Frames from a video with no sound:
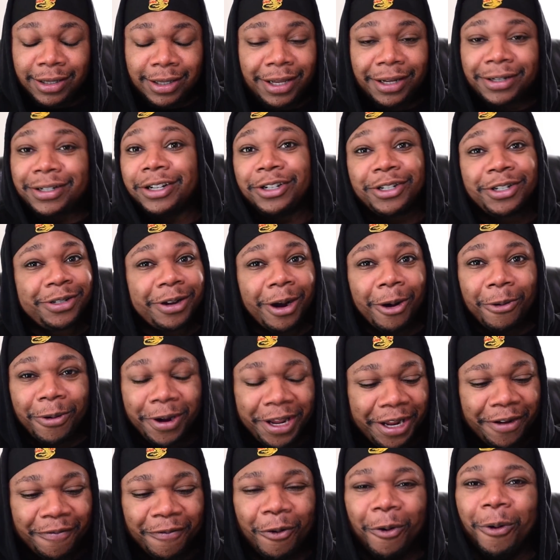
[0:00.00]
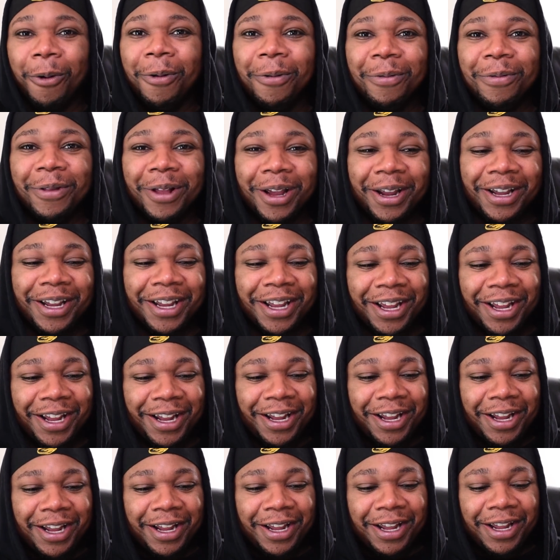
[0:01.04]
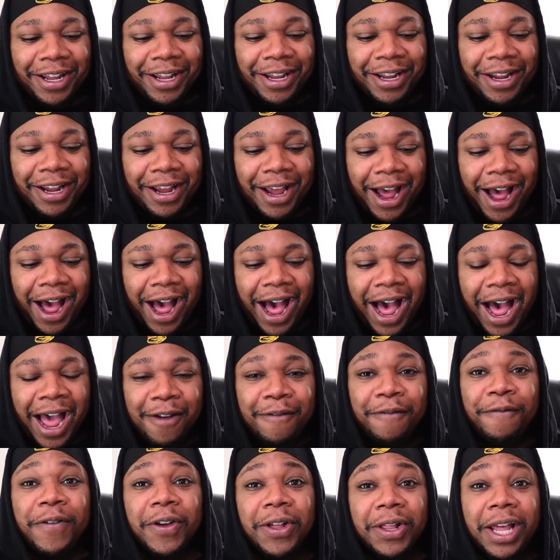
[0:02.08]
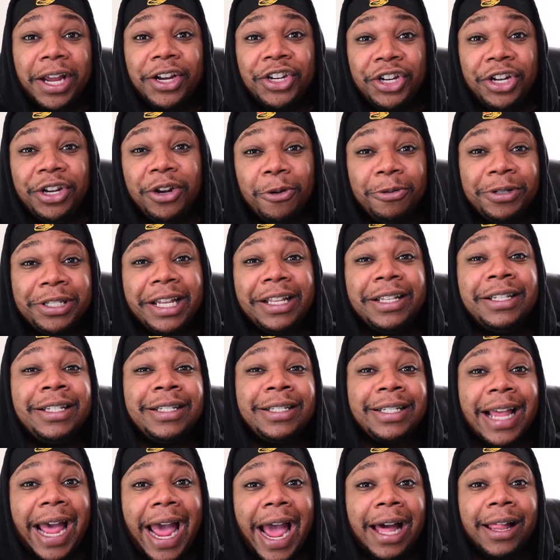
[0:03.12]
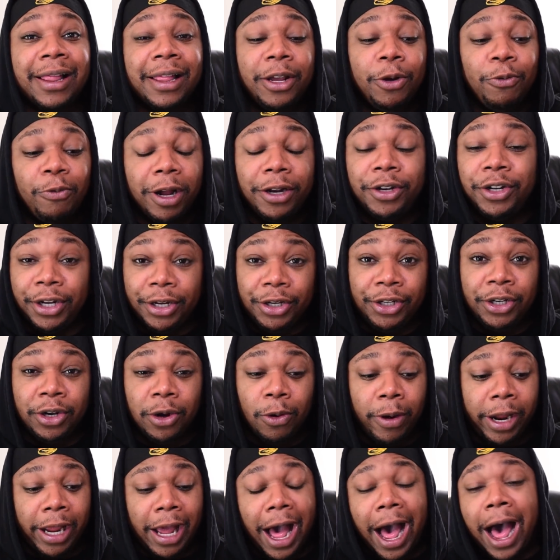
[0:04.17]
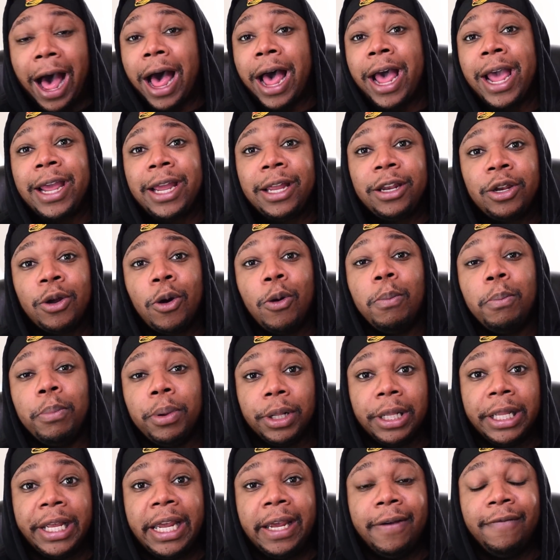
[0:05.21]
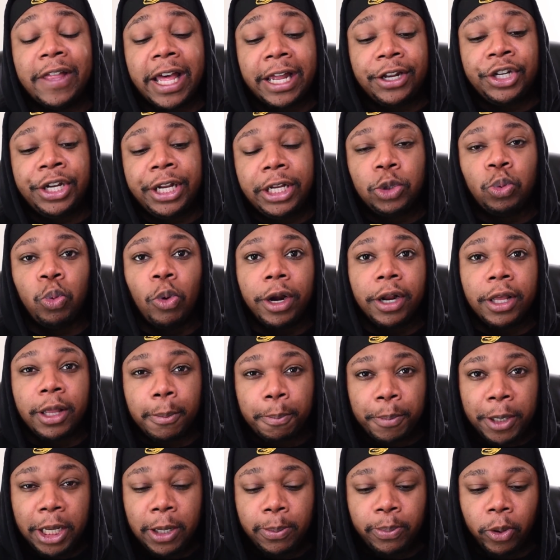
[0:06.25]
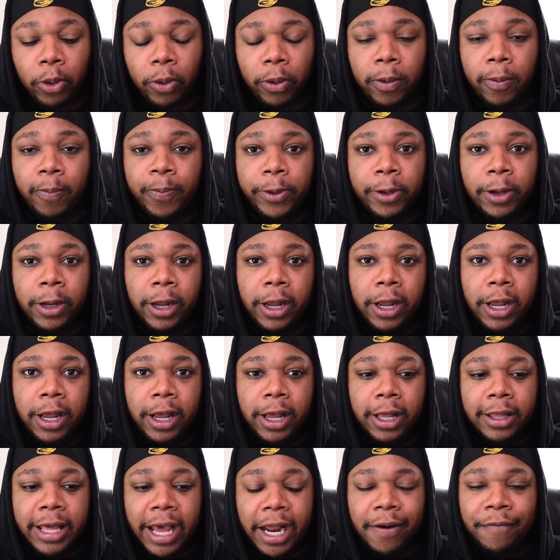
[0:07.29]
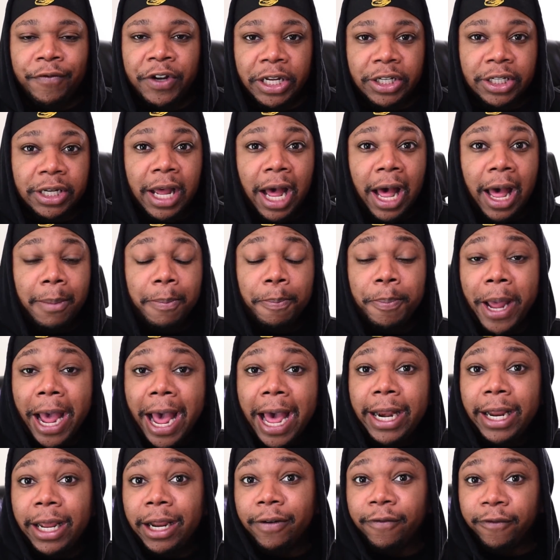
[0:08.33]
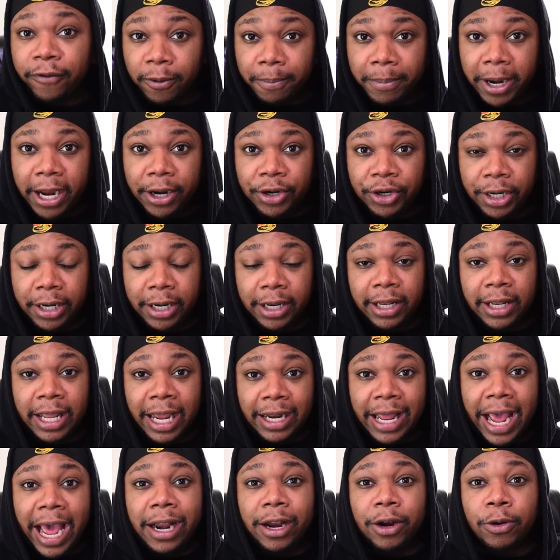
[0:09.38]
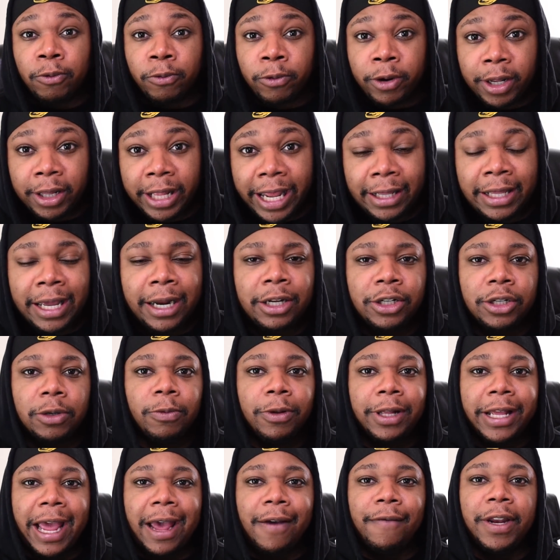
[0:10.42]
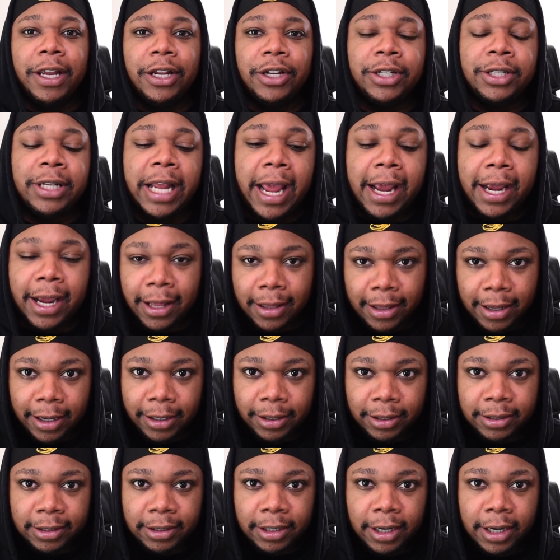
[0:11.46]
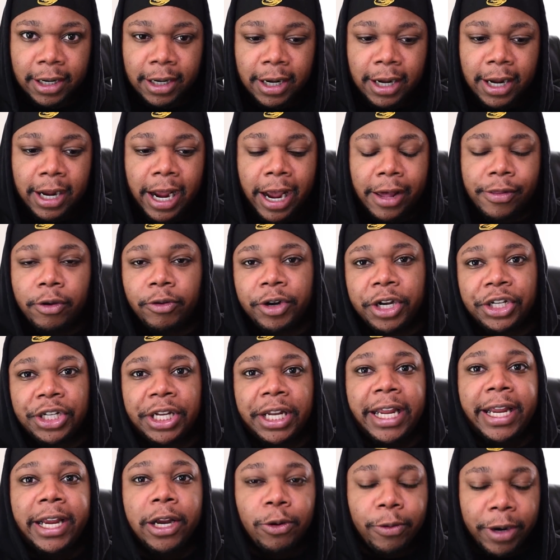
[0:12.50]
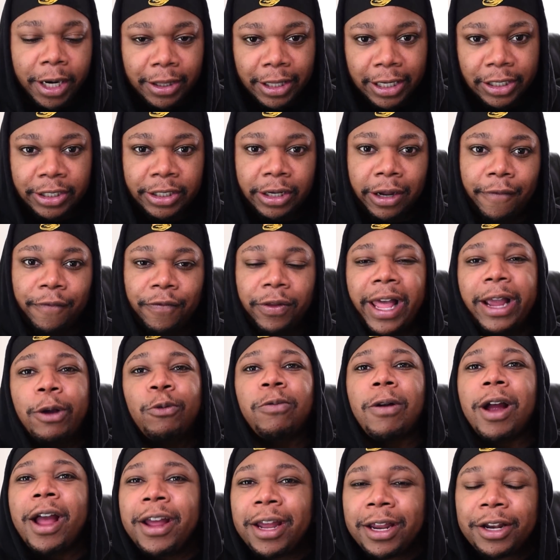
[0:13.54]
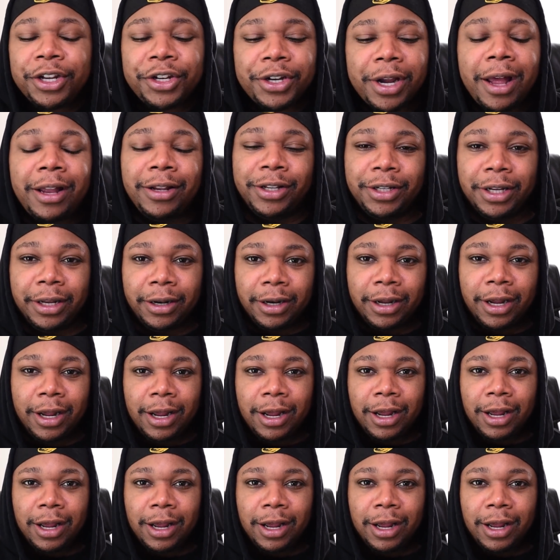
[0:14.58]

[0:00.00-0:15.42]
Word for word: This is so evil. Like, I feel like she knows exactly what she's doing. I don't believe that she's one of the people that have just got bad information that had it relayed that doesn't really have any stake in this and they're just hearing this stuff like Rian Johnson.